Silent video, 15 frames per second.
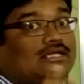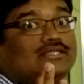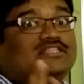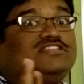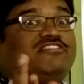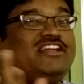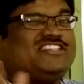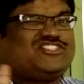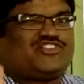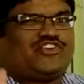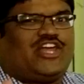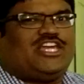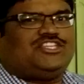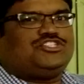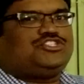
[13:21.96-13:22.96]
This is very
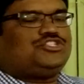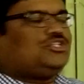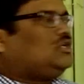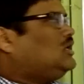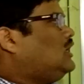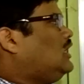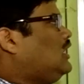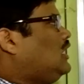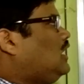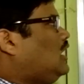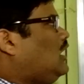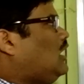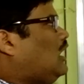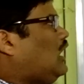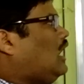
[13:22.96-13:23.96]
strange.
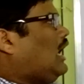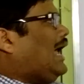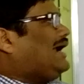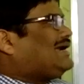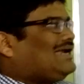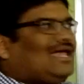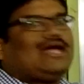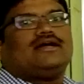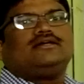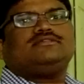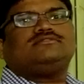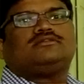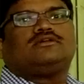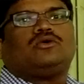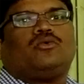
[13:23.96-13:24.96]
At
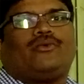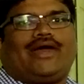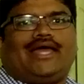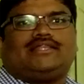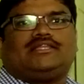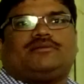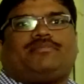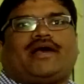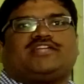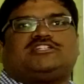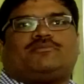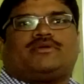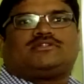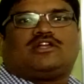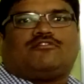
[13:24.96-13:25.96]
lungs, where the
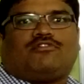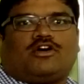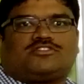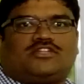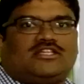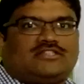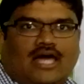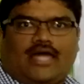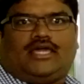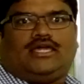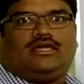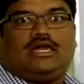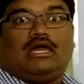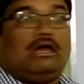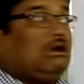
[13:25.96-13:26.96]
partial pressure of oxygen is
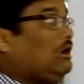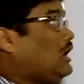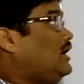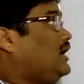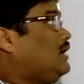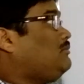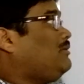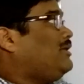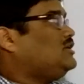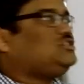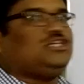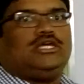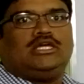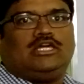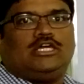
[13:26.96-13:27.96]
high, 100
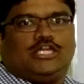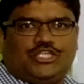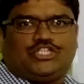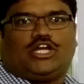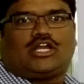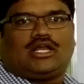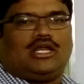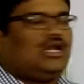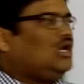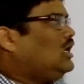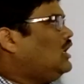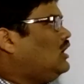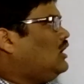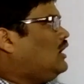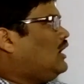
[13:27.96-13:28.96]
mmHg in general,
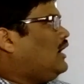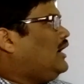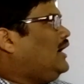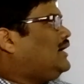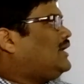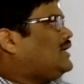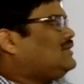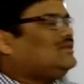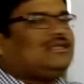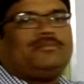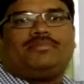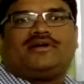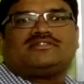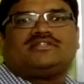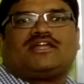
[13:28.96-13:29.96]
it has the
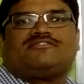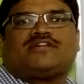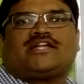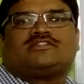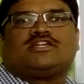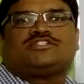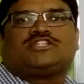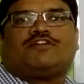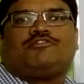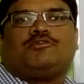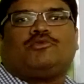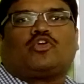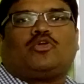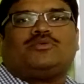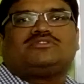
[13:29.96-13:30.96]
percentage saturation of
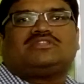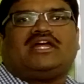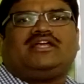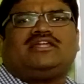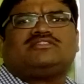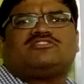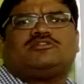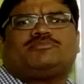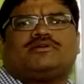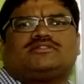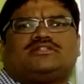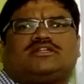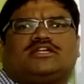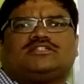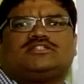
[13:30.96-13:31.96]
hemoglobin is
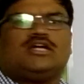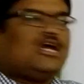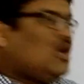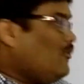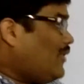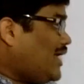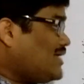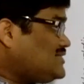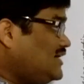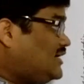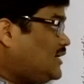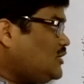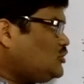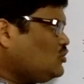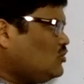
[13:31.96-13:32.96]
97%. Whereas in
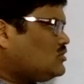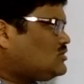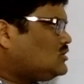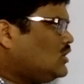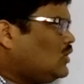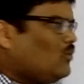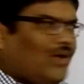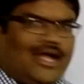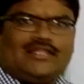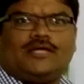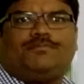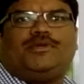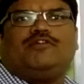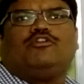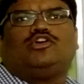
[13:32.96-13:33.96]
tissues, where the
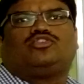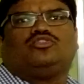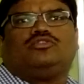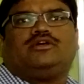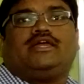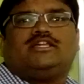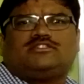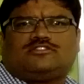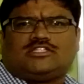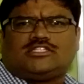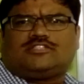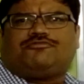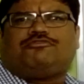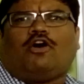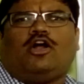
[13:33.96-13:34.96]
PO2 is
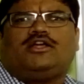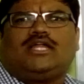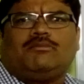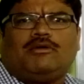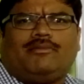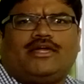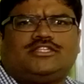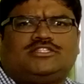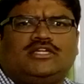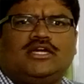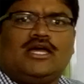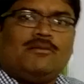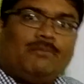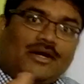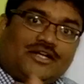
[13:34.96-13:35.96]
just 40 mmHg,
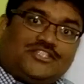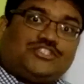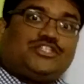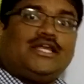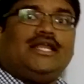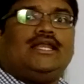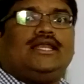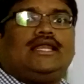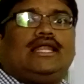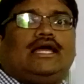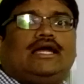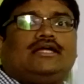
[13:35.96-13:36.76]
but still